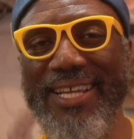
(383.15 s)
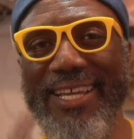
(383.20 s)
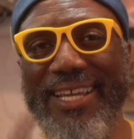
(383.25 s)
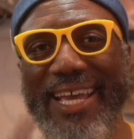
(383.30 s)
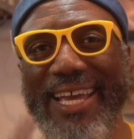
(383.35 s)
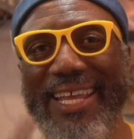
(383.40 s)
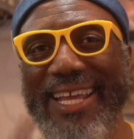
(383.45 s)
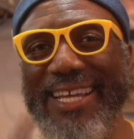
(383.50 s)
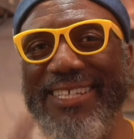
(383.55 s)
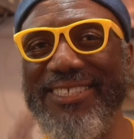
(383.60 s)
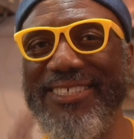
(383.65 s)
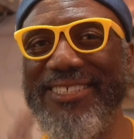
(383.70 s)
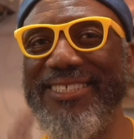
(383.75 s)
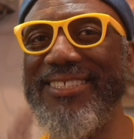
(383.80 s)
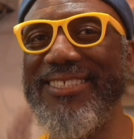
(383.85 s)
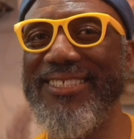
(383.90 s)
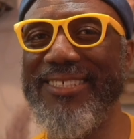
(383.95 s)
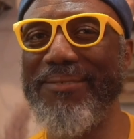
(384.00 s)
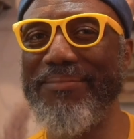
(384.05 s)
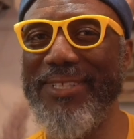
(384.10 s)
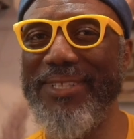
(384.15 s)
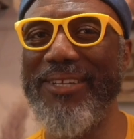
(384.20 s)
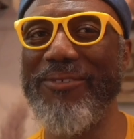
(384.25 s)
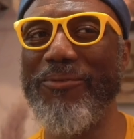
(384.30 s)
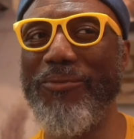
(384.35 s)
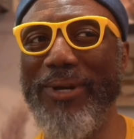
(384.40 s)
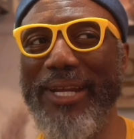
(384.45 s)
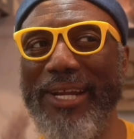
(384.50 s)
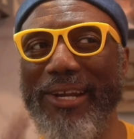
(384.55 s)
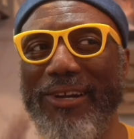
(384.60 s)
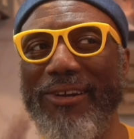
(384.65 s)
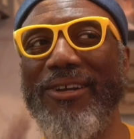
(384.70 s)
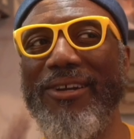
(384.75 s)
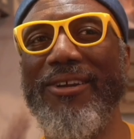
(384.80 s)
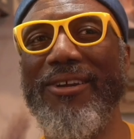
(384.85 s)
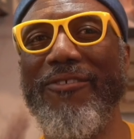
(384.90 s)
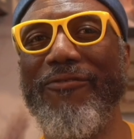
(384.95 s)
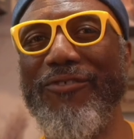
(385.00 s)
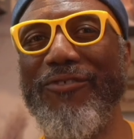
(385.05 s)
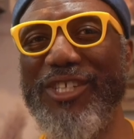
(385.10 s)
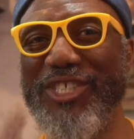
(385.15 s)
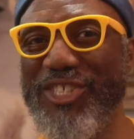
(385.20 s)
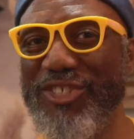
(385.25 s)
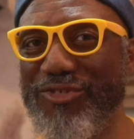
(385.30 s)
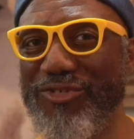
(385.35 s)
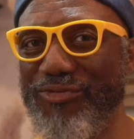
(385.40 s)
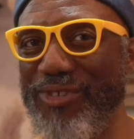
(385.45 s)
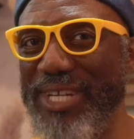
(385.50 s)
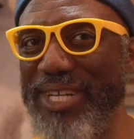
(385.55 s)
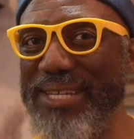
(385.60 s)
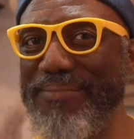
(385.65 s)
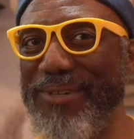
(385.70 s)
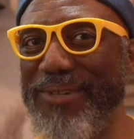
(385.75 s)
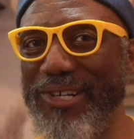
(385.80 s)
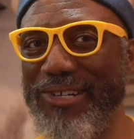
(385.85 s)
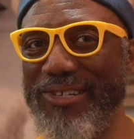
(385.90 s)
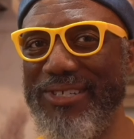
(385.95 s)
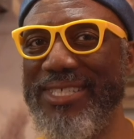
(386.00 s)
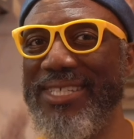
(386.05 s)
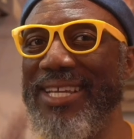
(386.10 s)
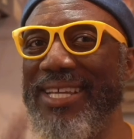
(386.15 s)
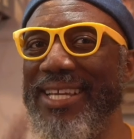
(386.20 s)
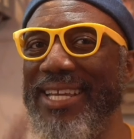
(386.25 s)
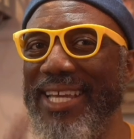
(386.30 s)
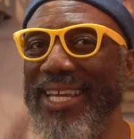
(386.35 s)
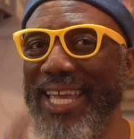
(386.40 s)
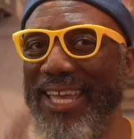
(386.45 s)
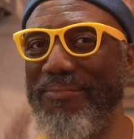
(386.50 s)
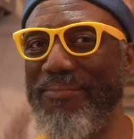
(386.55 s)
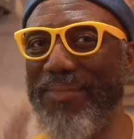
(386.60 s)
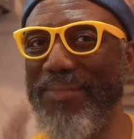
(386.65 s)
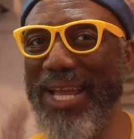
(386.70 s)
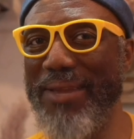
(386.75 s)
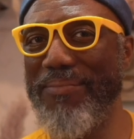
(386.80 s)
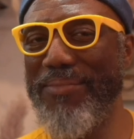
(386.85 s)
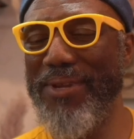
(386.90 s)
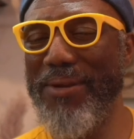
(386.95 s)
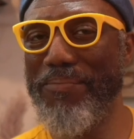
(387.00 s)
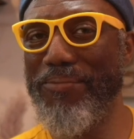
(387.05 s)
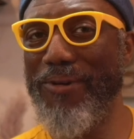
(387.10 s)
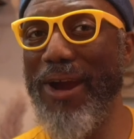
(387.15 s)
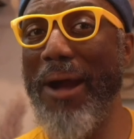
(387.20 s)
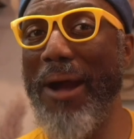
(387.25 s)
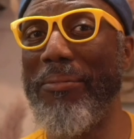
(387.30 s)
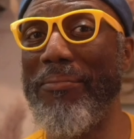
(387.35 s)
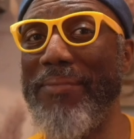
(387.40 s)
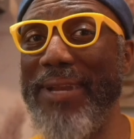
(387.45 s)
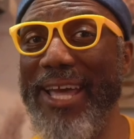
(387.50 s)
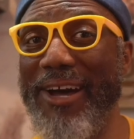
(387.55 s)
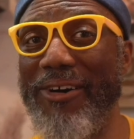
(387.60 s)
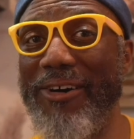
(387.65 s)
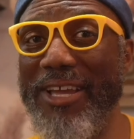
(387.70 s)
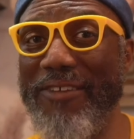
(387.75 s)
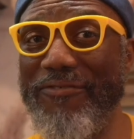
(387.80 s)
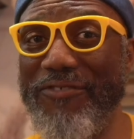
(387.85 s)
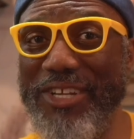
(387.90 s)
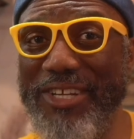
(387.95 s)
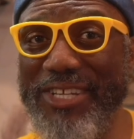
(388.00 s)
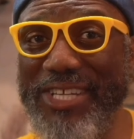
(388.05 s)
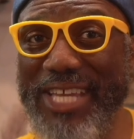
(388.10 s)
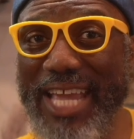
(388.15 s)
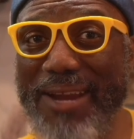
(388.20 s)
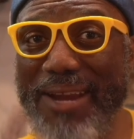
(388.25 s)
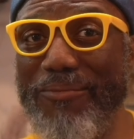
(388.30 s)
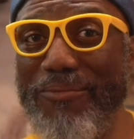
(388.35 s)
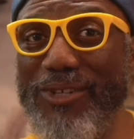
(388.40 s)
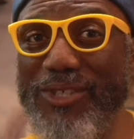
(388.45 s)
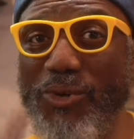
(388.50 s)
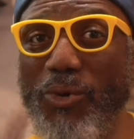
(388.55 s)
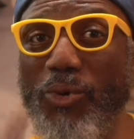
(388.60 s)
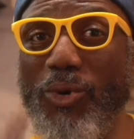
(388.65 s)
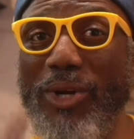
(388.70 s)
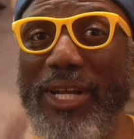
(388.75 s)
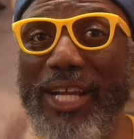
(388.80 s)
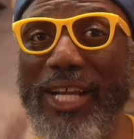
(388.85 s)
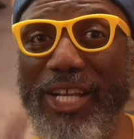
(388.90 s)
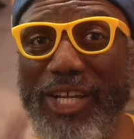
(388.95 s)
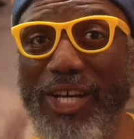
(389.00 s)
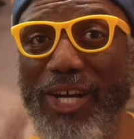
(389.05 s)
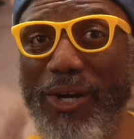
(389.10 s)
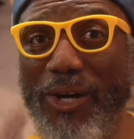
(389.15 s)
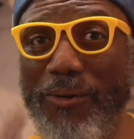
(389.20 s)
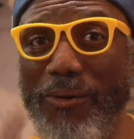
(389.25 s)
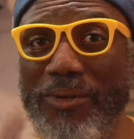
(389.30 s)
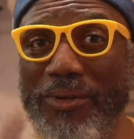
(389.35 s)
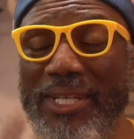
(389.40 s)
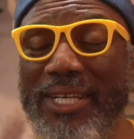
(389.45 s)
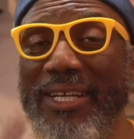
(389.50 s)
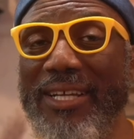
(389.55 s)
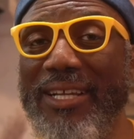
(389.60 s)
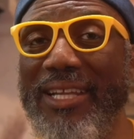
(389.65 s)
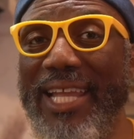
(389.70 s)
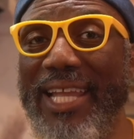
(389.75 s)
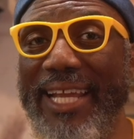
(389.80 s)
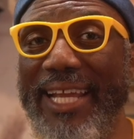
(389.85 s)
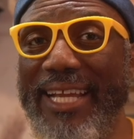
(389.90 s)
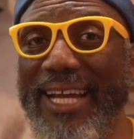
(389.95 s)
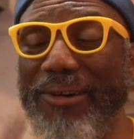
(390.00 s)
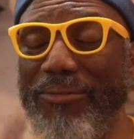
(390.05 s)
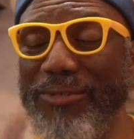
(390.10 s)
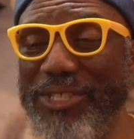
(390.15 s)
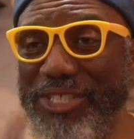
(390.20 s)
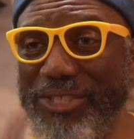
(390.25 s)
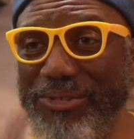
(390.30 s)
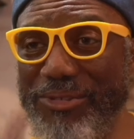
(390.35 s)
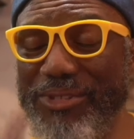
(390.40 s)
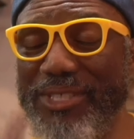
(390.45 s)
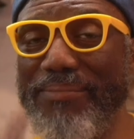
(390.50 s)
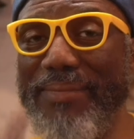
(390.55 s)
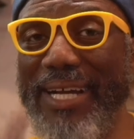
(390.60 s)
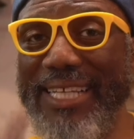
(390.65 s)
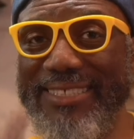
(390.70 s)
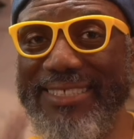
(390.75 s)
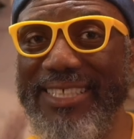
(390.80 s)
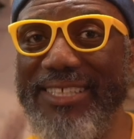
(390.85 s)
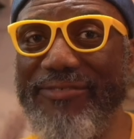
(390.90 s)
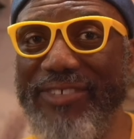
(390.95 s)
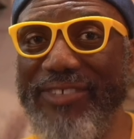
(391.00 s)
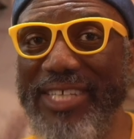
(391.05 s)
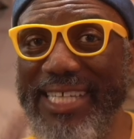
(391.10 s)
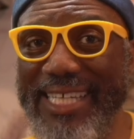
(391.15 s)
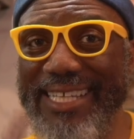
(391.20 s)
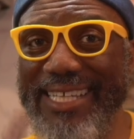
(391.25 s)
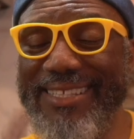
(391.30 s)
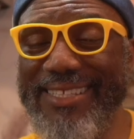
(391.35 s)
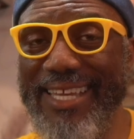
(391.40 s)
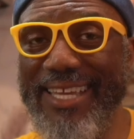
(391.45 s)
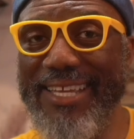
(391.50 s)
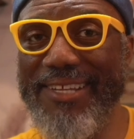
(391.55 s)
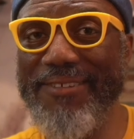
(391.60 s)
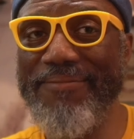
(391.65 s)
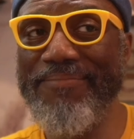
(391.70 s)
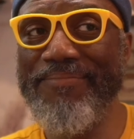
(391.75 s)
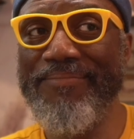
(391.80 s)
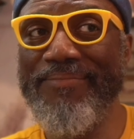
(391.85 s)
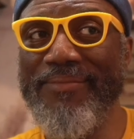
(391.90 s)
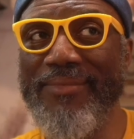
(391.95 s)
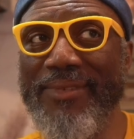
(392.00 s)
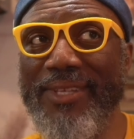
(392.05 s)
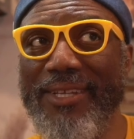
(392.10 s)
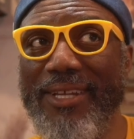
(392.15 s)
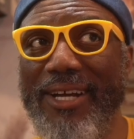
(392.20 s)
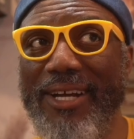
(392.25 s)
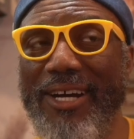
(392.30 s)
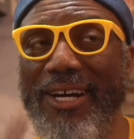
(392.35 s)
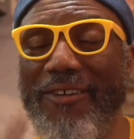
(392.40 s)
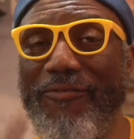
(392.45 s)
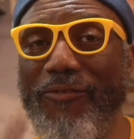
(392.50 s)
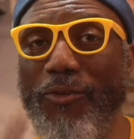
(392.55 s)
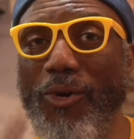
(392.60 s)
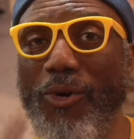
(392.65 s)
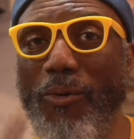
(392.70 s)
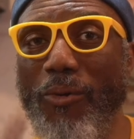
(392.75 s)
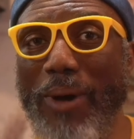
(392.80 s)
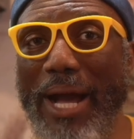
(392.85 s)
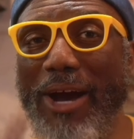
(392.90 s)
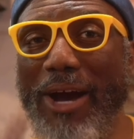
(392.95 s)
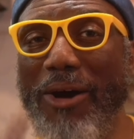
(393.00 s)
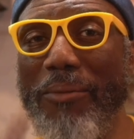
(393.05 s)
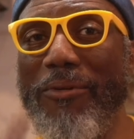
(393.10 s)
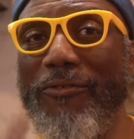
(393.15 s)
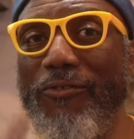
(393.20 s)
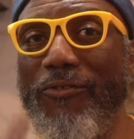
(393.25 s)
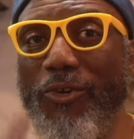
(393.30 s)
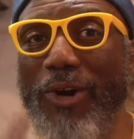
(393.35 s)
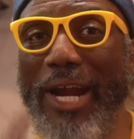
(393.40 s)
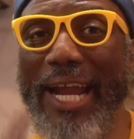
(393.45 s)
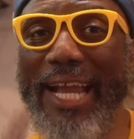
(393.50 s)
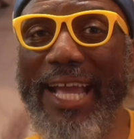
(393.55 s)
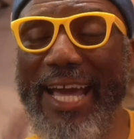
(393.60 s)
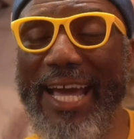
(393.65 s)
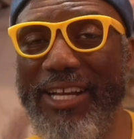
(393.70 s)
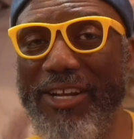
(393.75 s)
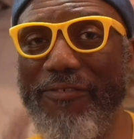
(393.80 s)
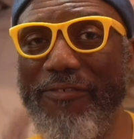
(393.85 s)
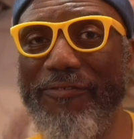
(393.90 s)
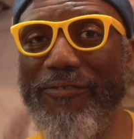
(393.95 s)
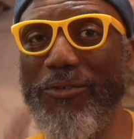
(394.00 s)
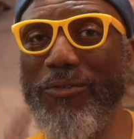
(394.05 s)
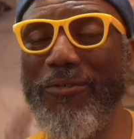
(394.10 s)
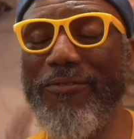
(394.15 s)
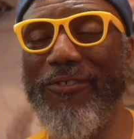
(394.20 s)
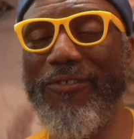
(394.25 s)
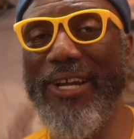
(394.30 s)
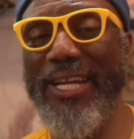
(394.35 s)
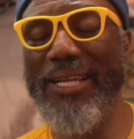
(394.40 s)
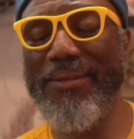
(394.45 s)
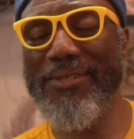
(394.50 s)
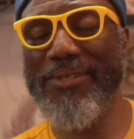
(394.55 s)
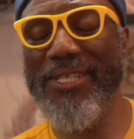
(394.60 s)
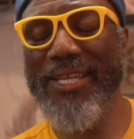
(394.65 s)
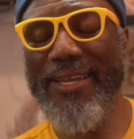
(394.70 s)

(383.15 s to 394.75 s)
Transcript: And that's just something where for streamers, it might be a problem. Now, if your camera's on the go, like I was using my ZV-E10 uh, for a while before I got into full frames,